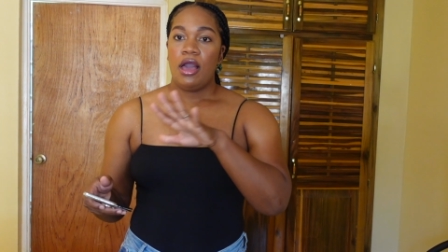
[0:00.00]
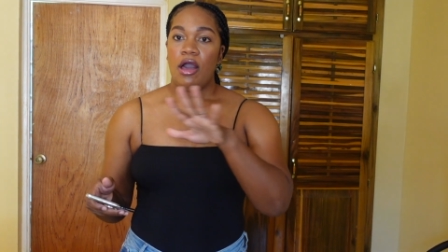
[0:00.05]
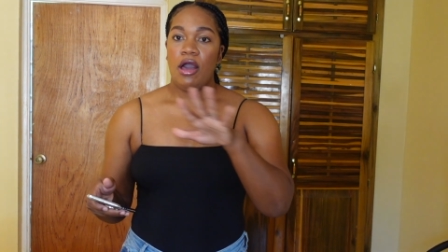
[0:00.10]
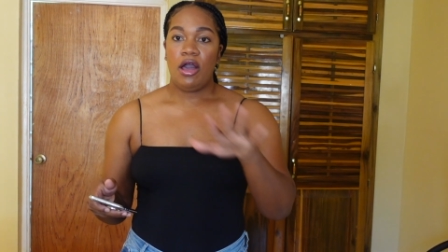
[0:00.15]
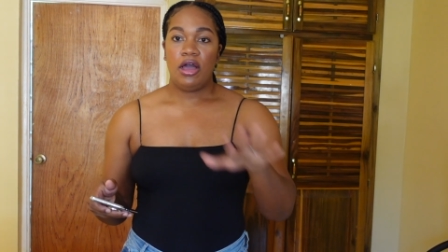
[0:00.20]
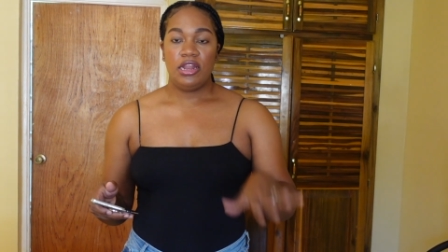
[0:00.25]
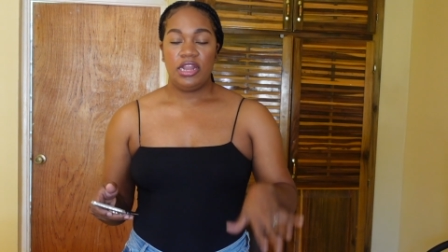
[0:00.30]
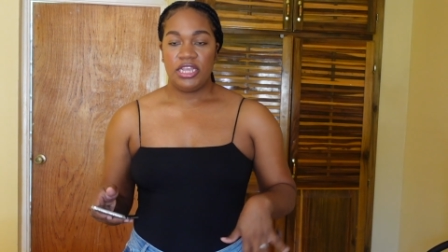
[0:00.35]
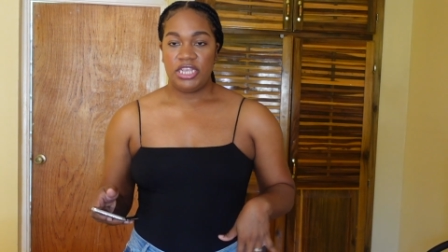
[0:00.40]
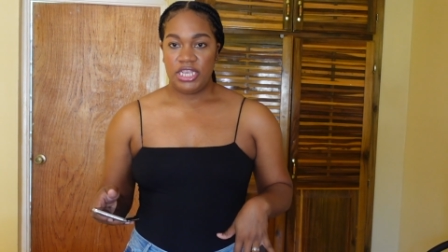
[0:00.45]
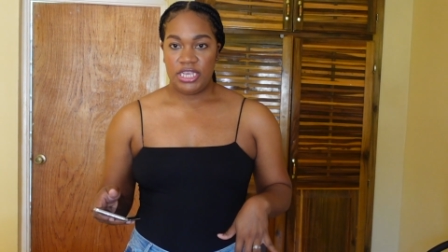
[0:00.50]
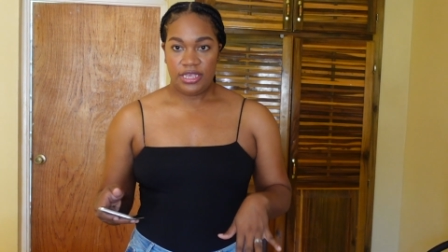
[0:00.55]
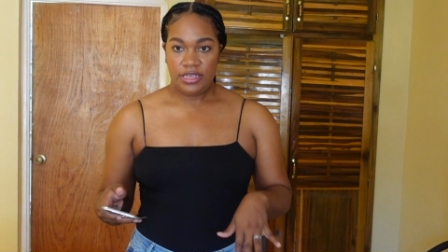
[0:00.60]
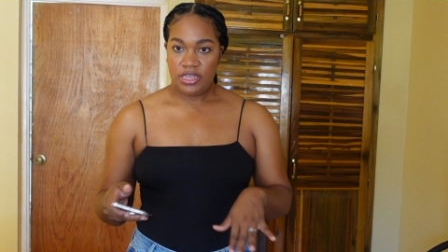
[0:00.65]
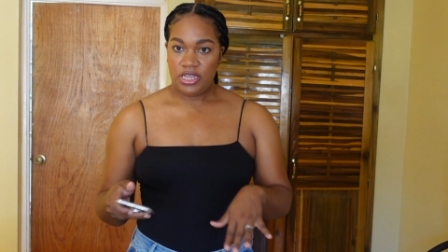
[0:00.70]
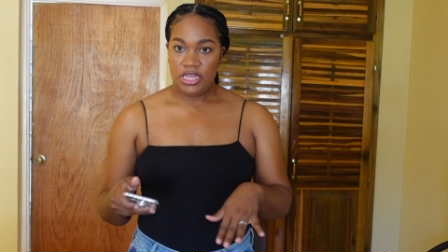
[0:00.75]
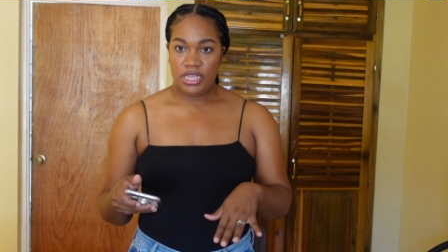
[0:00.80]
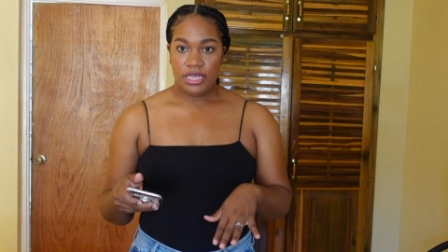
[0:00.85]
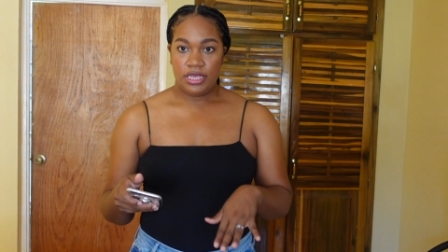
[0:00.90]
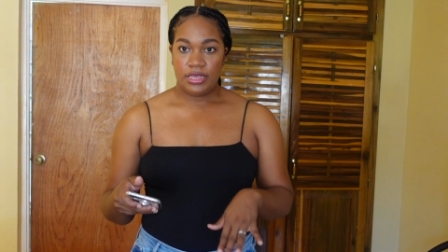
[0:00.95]
all of these
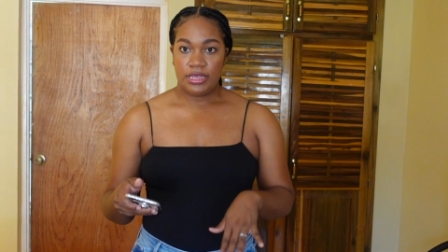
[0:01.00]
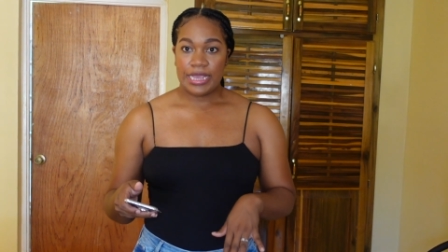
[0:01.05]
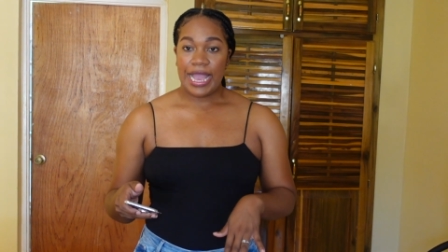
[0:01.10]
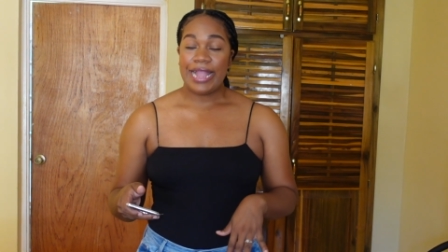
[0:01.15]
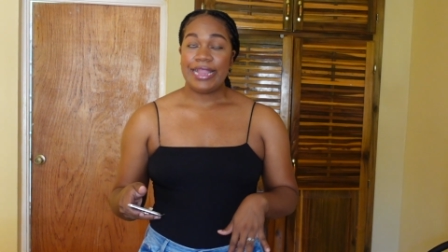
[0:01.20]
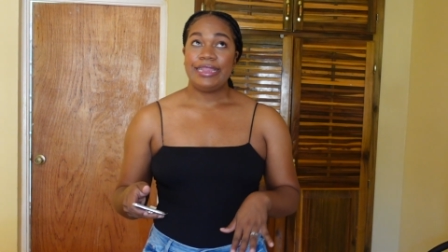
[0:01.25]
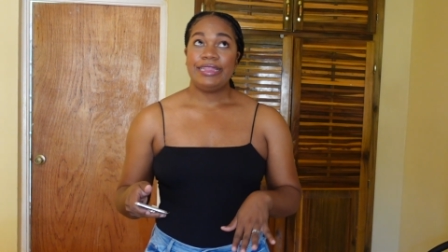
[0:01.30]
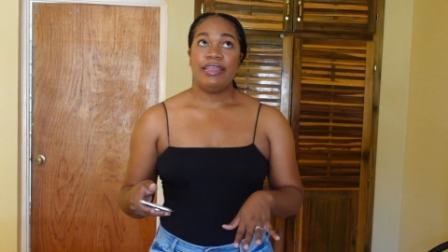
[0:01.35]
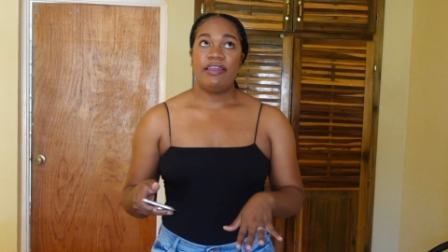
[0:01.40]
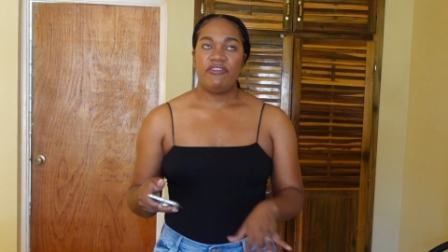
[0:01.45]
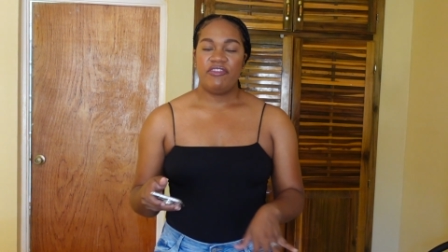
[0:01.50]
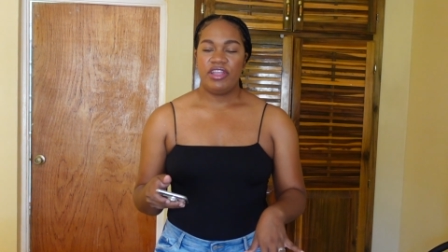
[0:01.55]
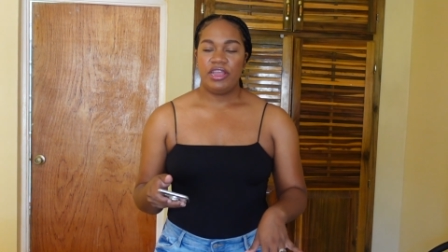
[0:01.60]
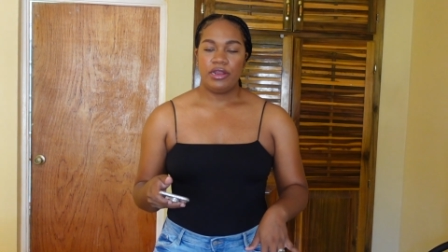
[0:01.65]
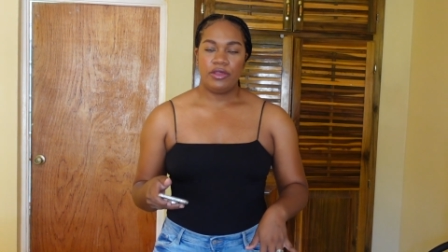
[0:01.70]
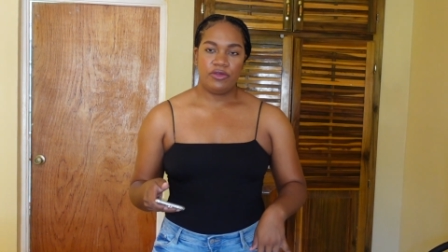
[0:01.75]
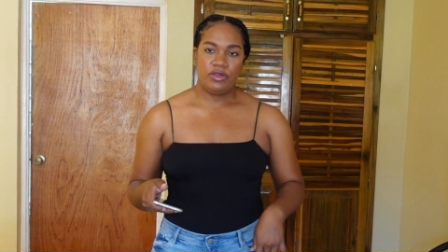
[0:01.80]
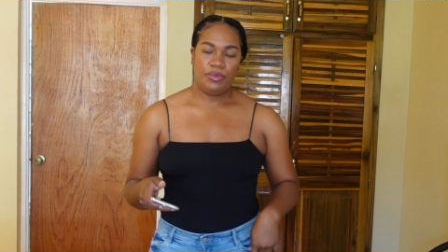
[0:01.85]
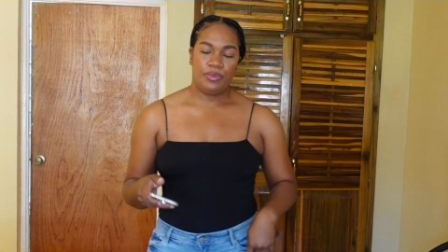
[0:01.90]
jeans I definitely